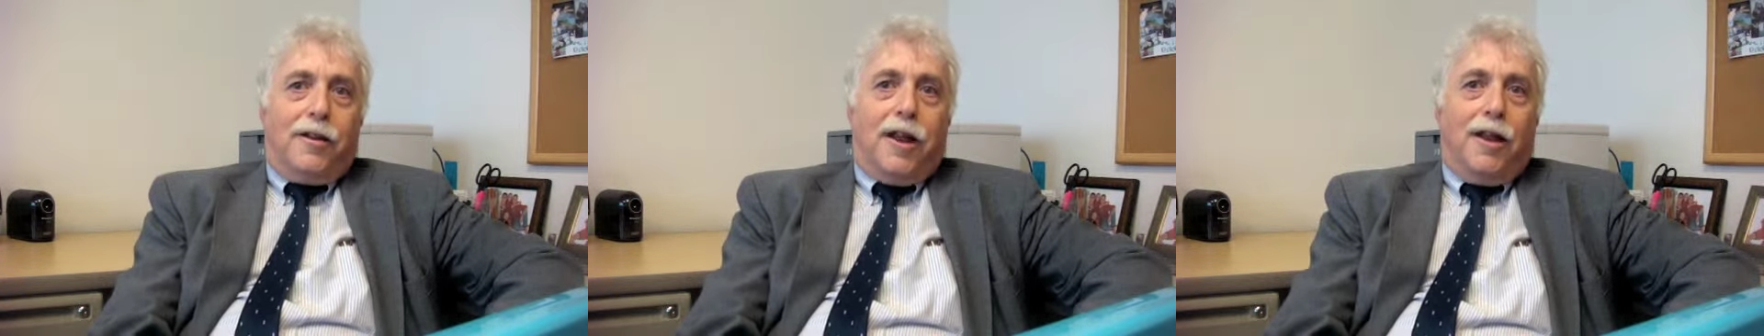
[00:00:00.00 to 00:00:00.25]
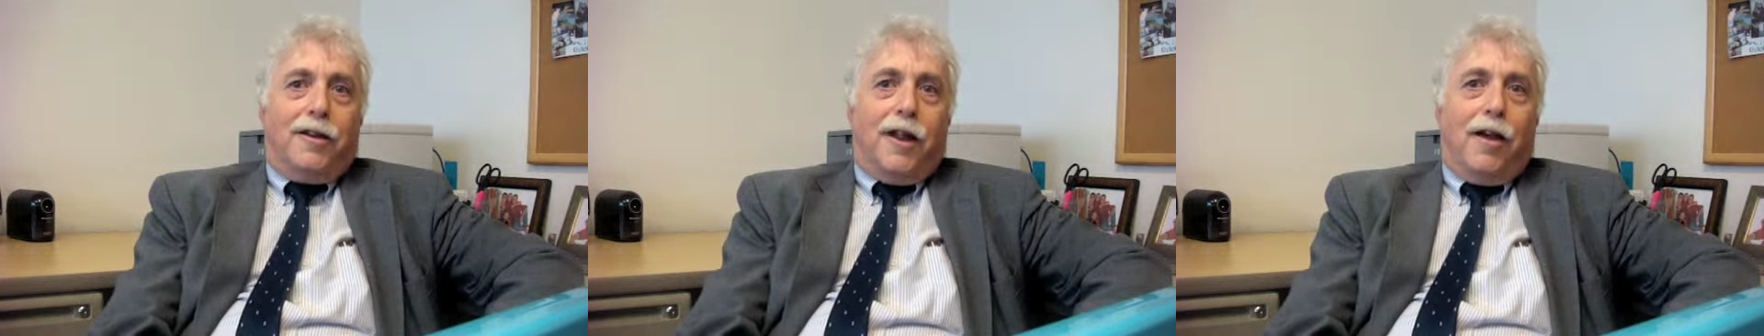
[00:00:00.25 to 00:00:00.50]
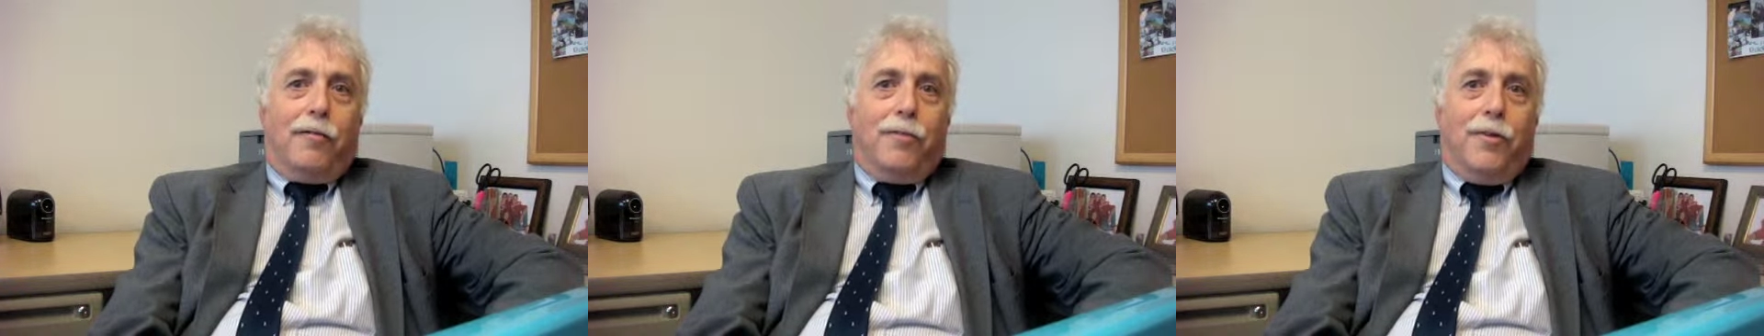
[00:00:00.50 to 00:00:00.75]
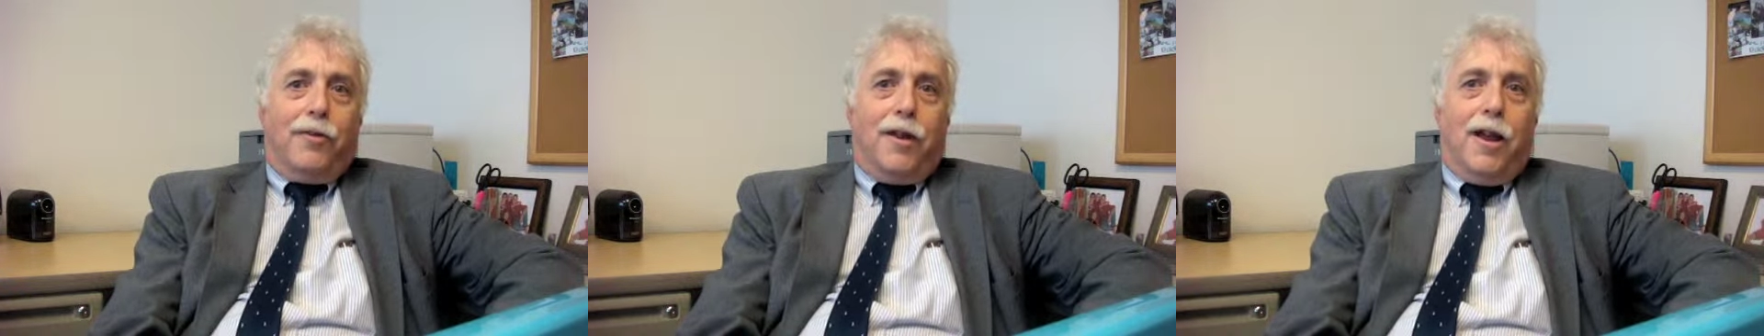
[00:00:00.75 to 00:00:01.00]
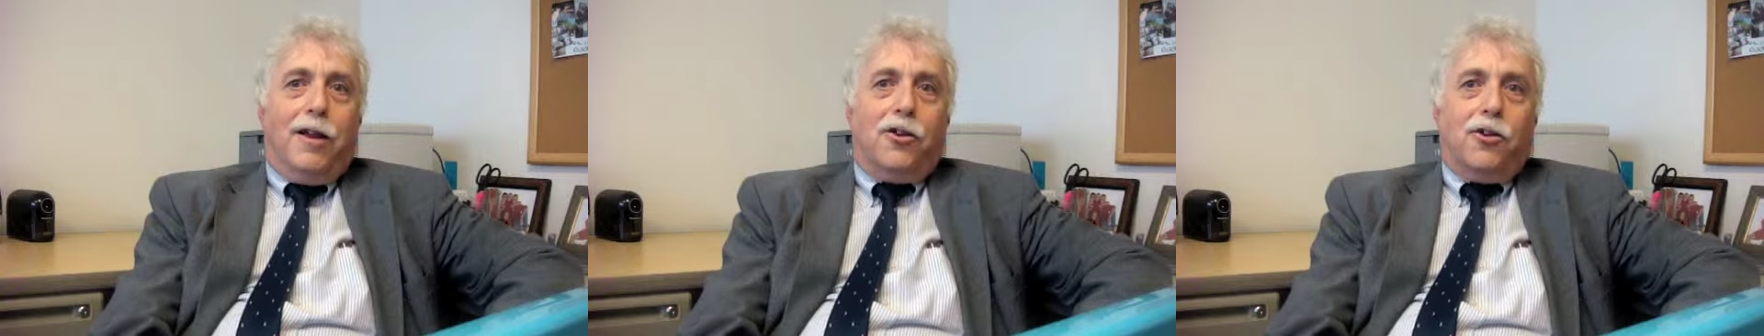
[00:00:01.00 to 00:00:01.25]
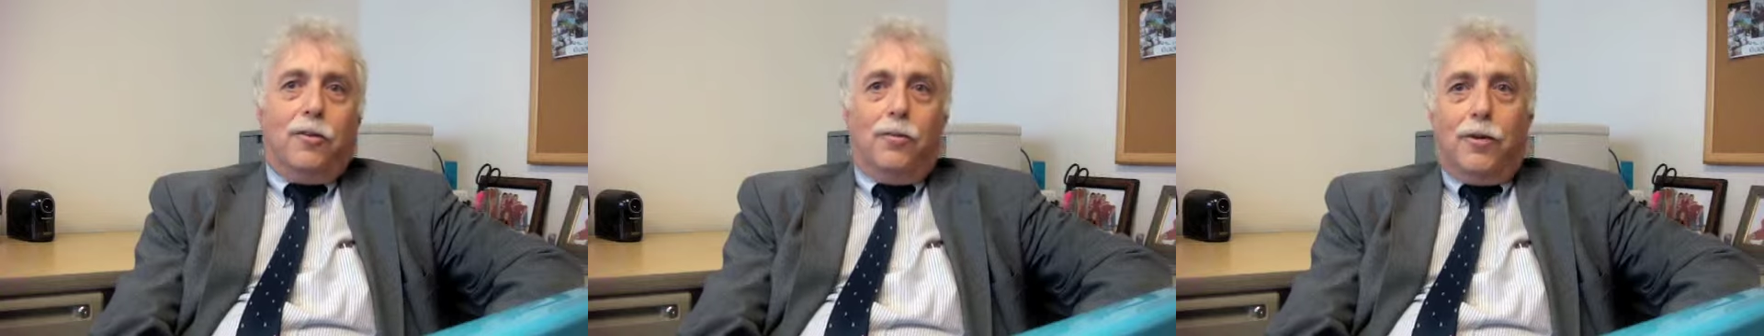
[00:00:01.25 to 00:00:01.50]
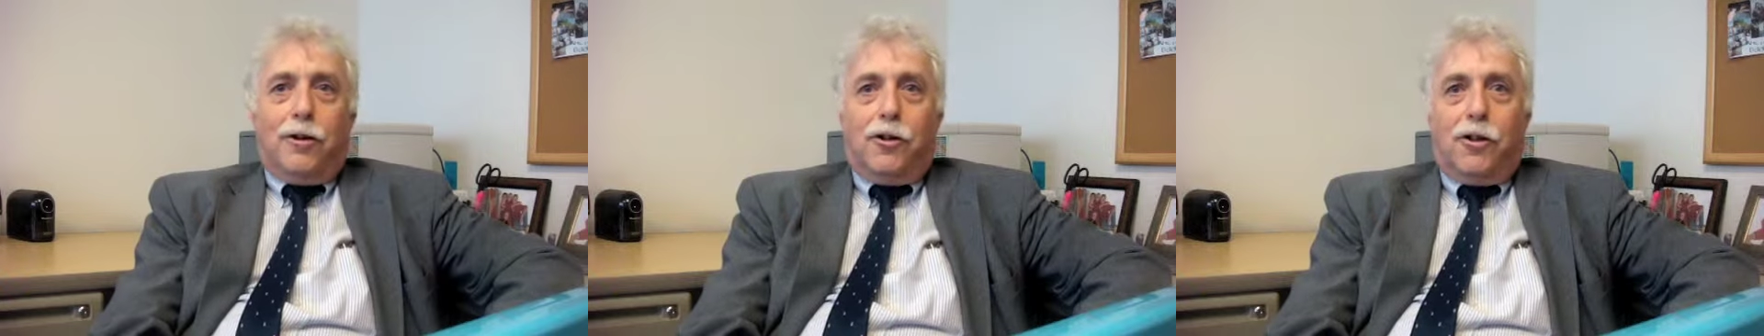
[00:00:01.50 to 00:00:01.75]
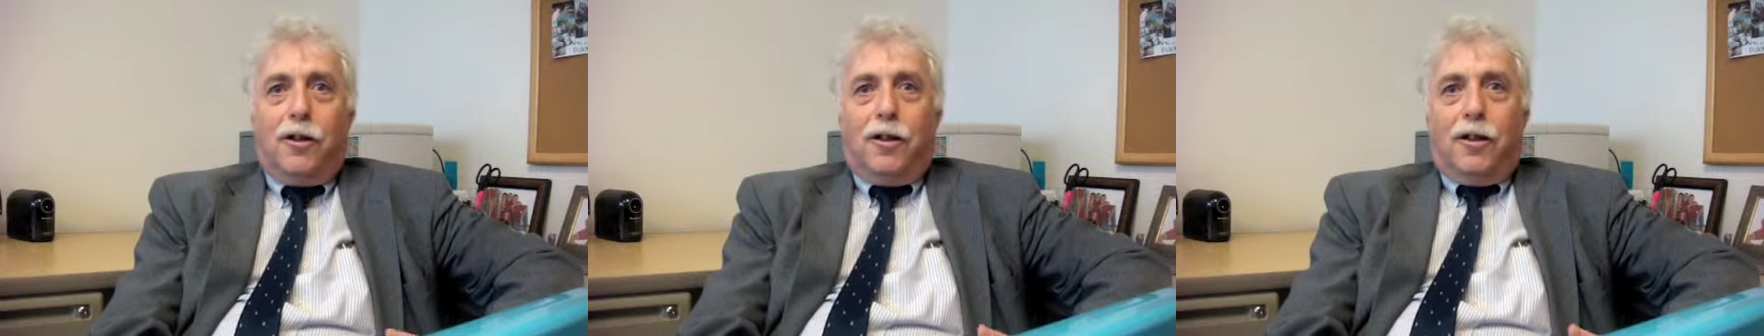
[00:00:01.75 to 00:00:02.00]
tend to have a mutation
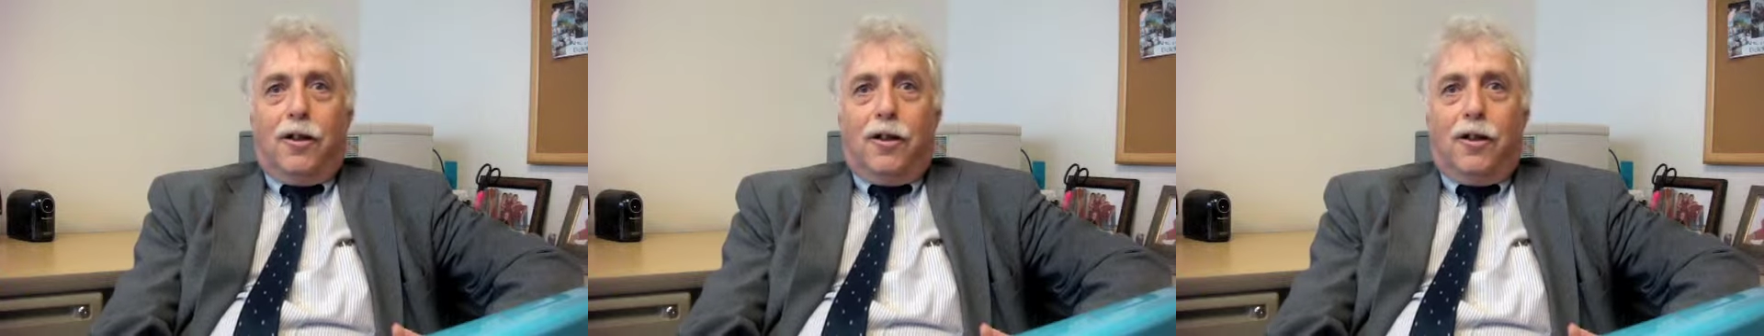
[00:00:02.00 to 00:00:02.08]
which